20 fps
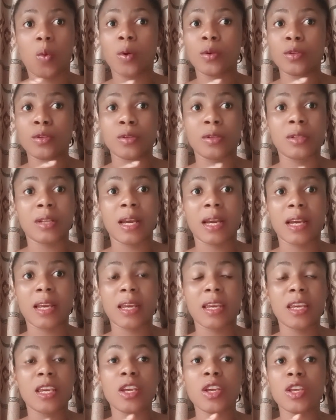wants to
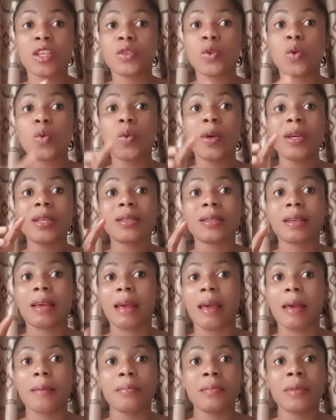knack, he's always
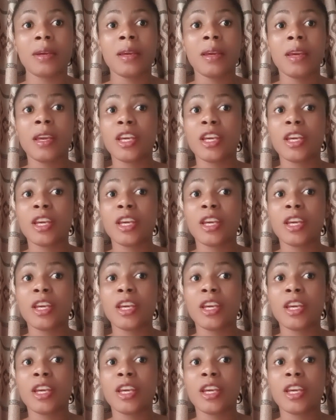calm,